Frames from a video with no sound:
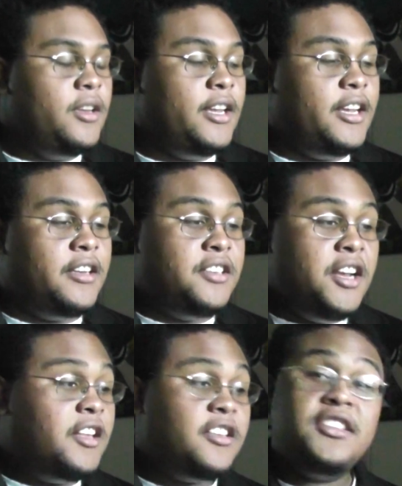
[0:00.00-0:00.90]
And
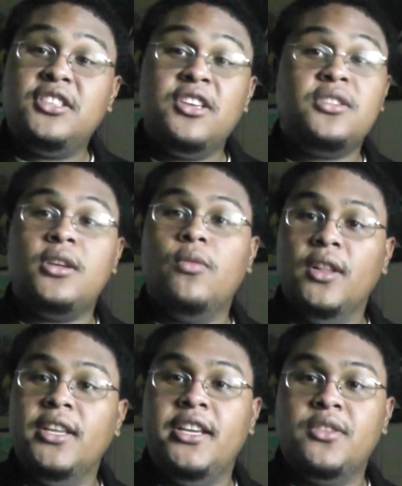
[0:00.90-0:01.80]
yeah, it's just a
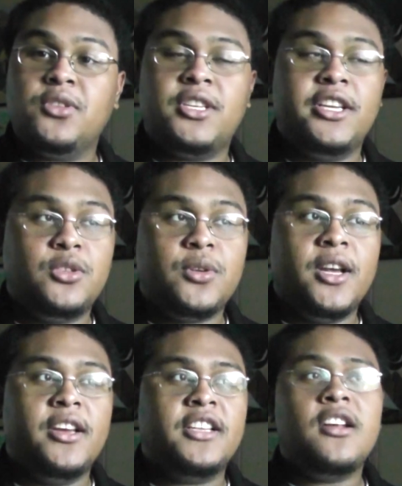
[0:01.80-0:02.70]
really interesting
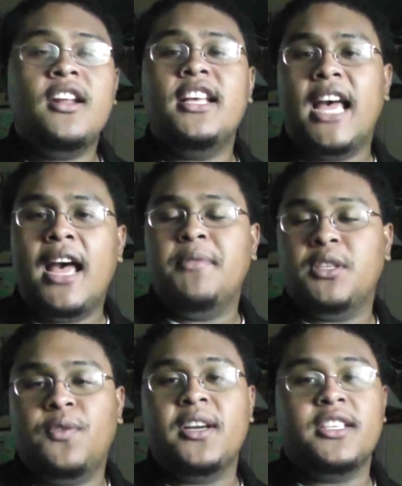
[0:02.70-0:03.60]
trailer. It's not as
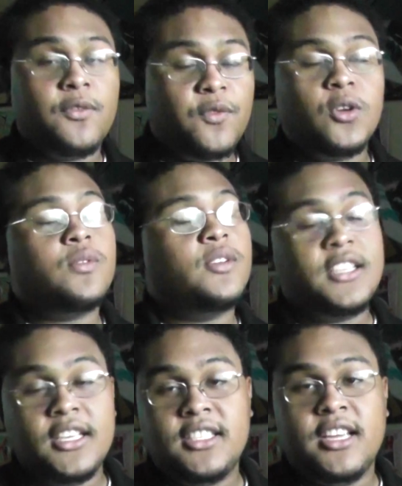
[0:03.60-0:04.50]
atmospheric as the first one,
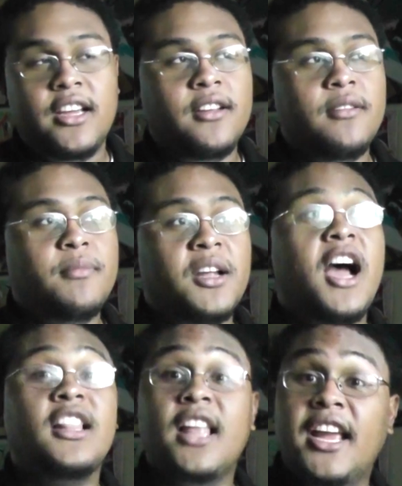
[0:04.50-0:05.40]
as I said, but
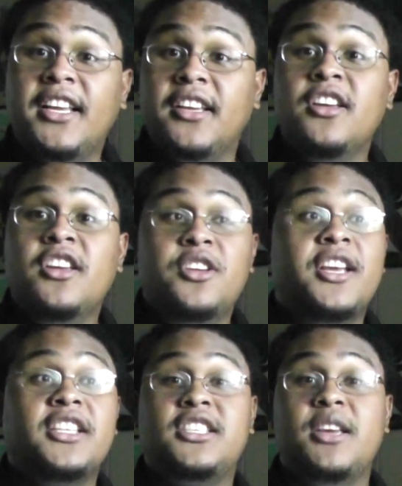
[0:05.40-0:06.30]
I like it. You
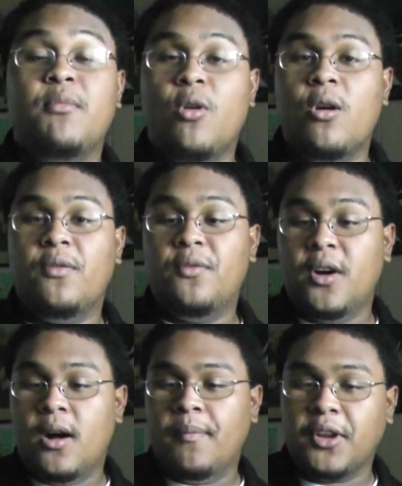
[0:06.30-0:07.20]
get to see more of
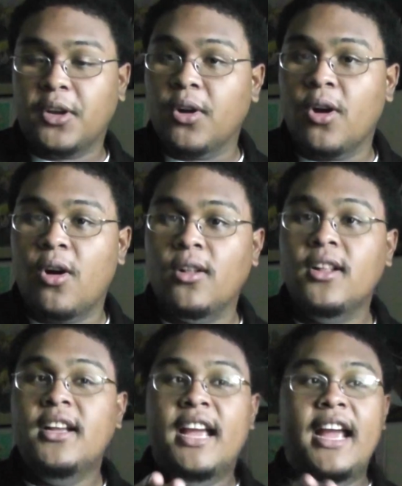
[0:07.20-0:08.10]
um, the
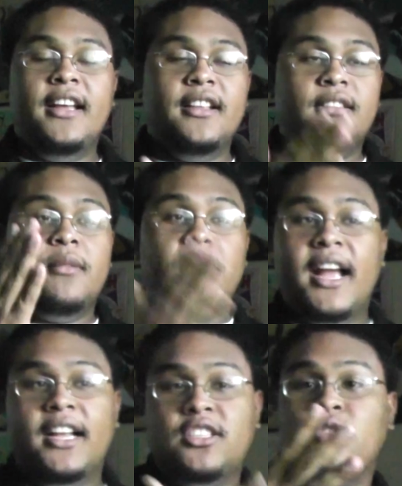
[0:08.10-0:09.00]
girl and the
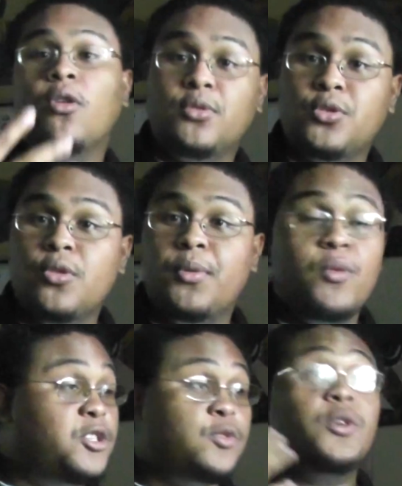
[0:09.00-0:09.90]
black stormtrooper,
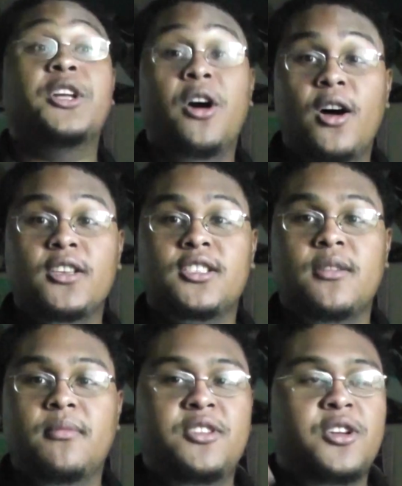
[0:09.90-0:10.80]
which is really
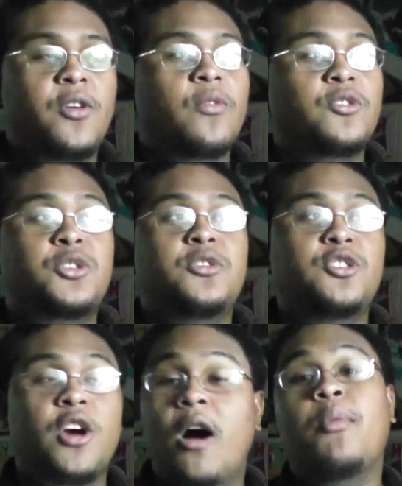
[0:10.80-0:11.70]
awesome. You know,
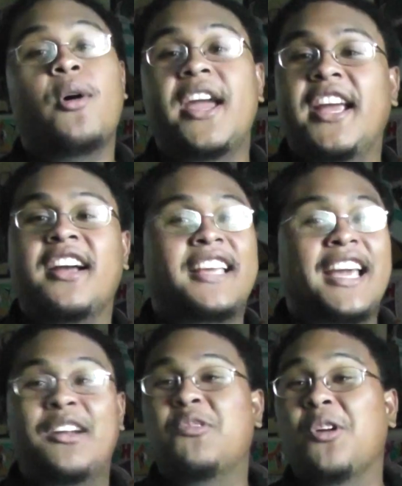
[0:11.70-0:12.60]
John Boyega
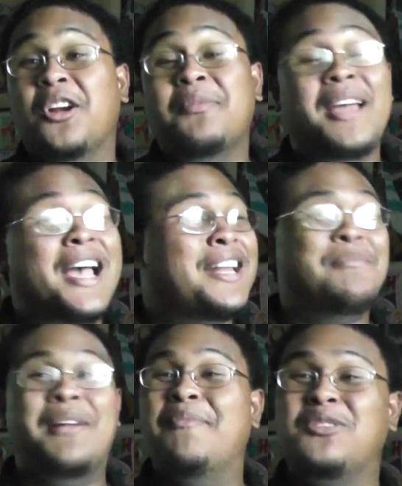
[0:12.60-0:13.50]
getting work, man.
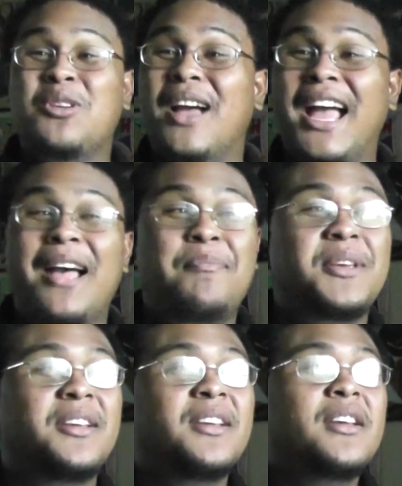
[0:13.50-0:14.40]
I'm, I'm so happy.